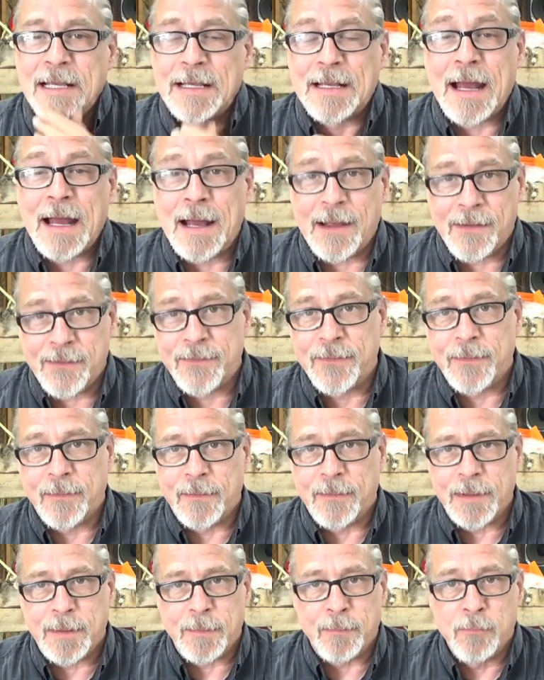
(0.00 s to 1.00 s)

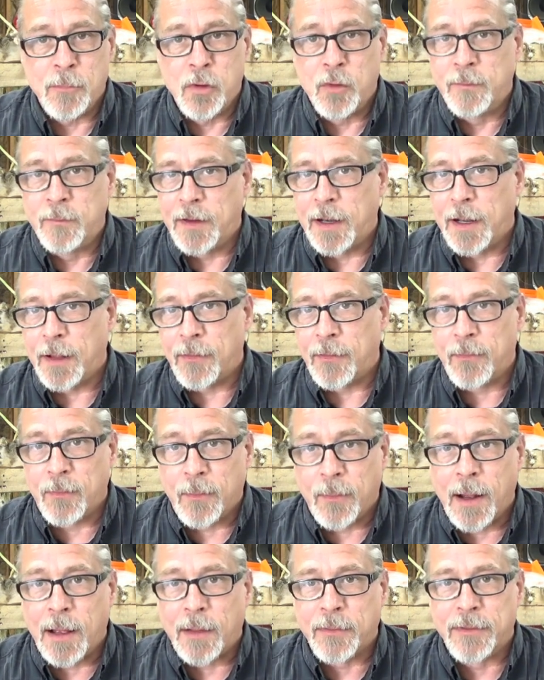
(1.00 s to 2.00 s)
constantly moving it
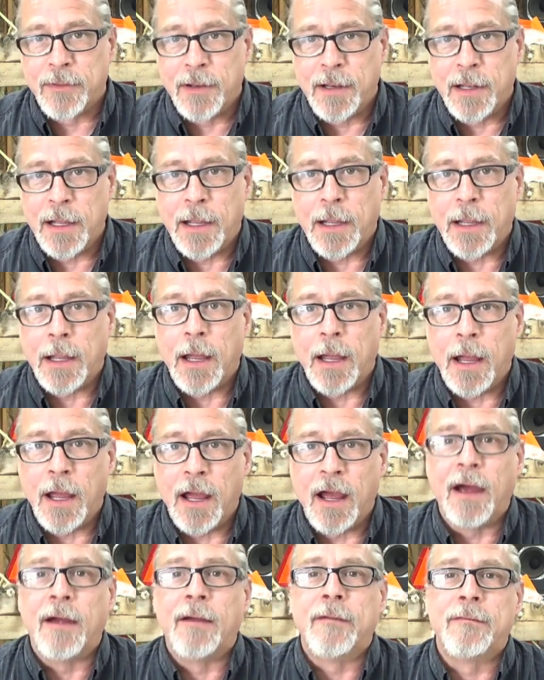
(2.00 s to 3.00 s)
throughout the day,
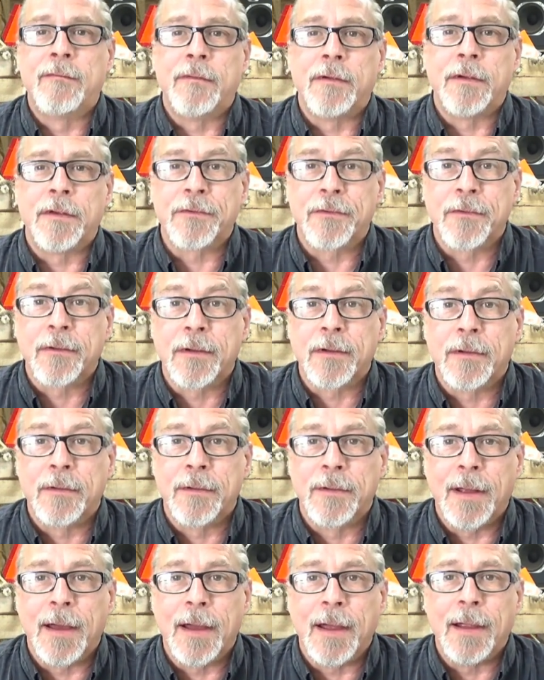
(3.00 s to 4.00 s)
every
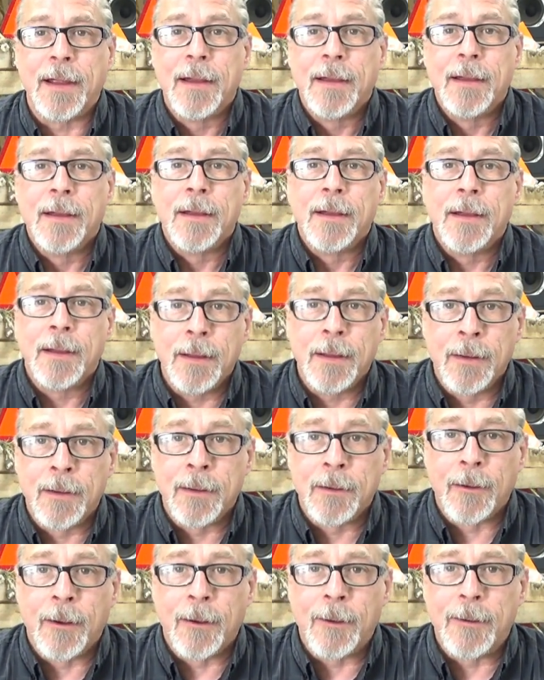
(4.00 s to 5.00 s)
single day in
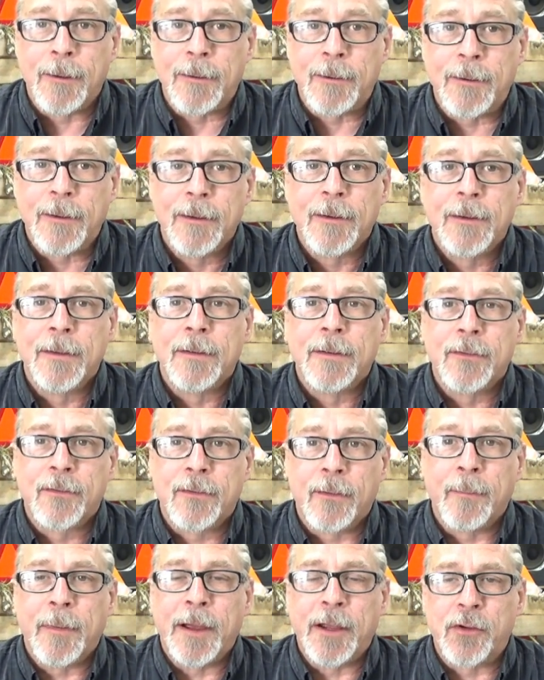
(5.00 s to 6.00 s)
the garden
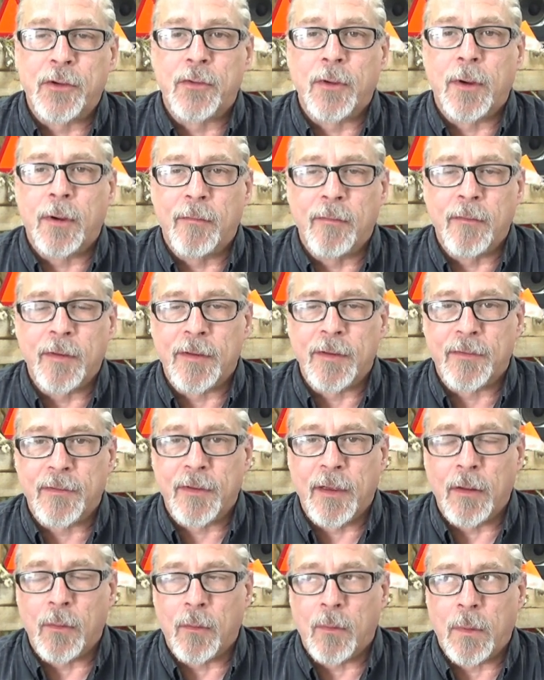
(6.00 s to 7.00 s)
to make sure everything's
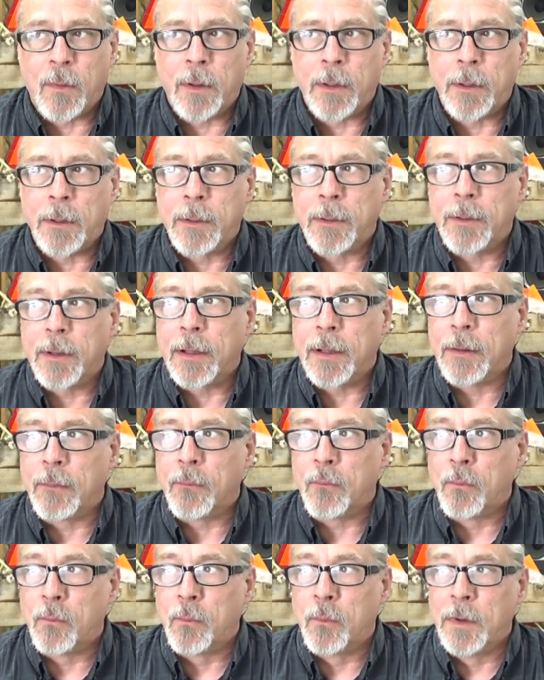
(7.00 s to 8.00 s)
getting watered.
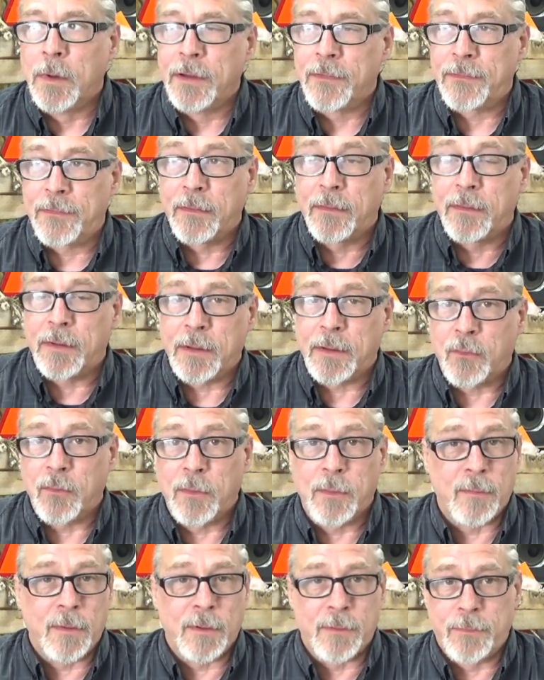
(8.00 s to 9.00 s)
And recently
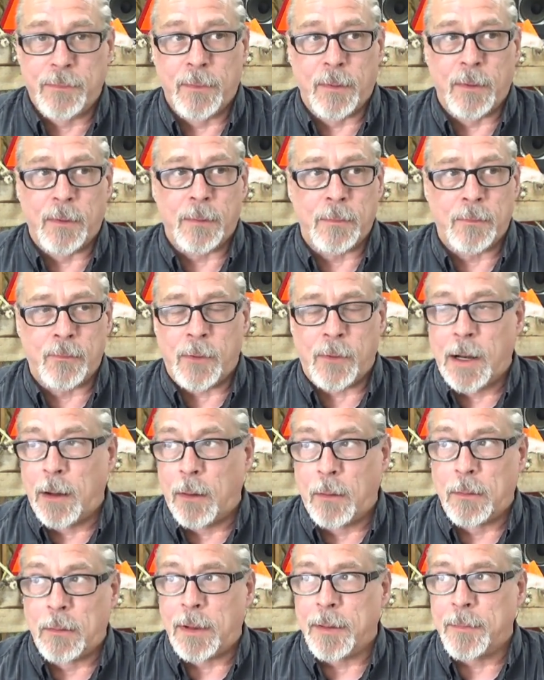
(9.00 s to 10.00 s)
we went through a
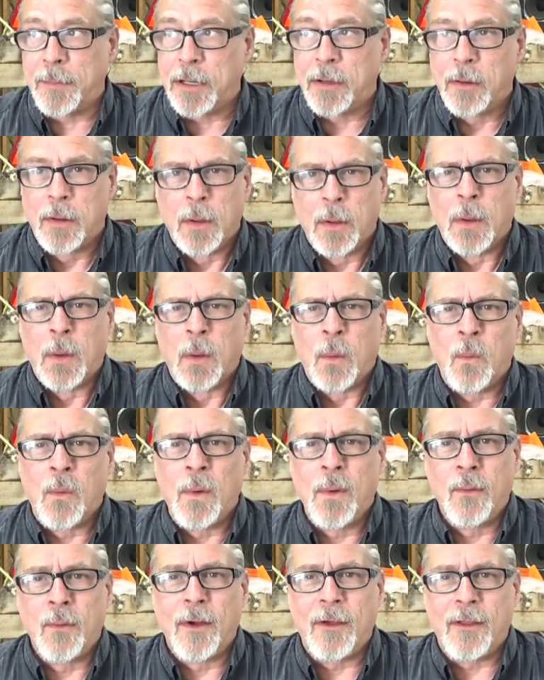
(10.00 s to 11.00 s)
drought. I mean,
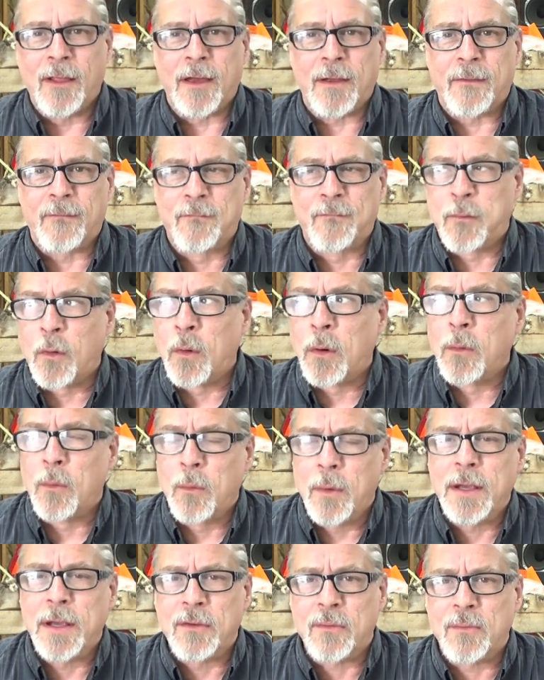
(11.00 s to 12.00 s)
we went like four
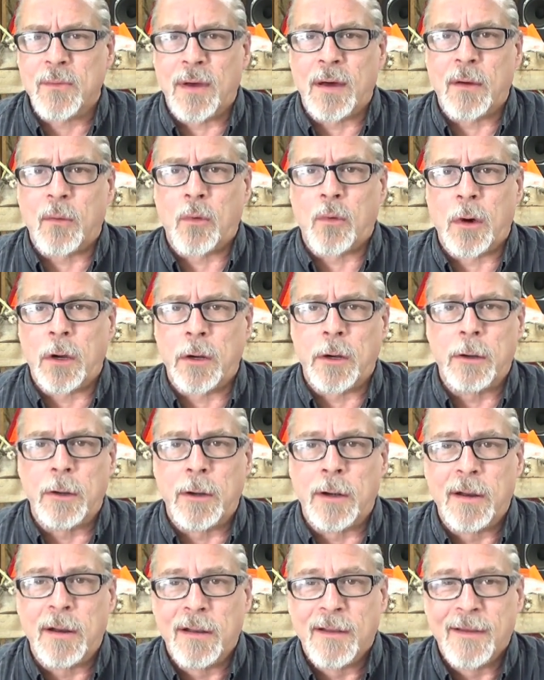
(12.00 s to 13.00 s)
weeks without water.
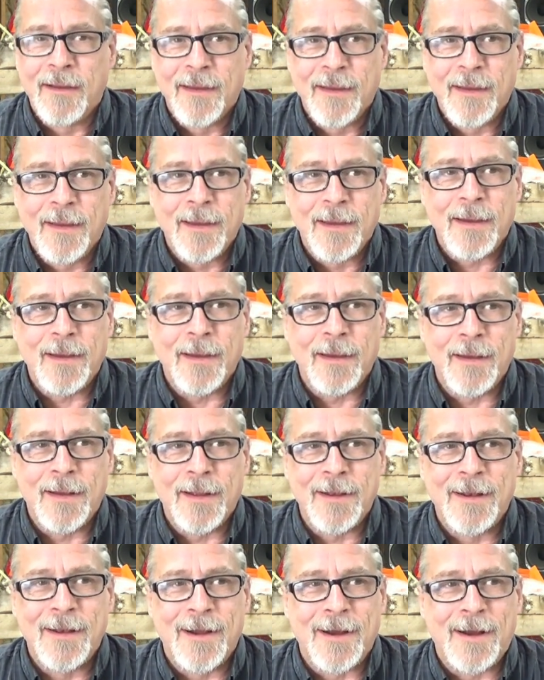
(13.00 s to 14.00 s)

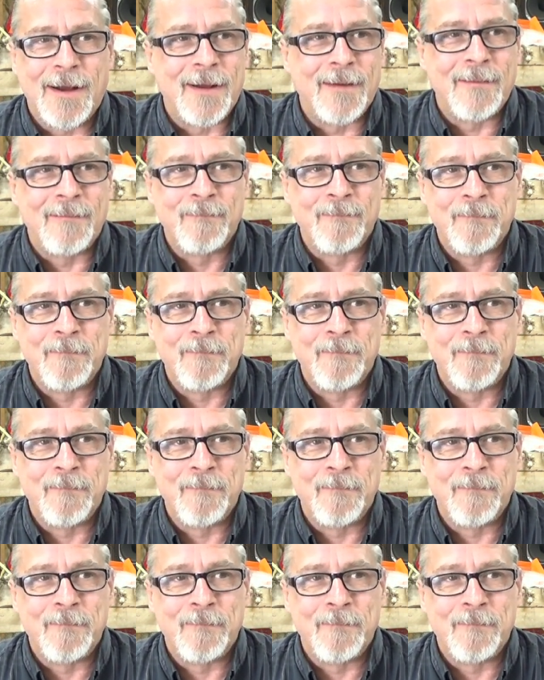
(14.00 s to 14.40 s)
And uh,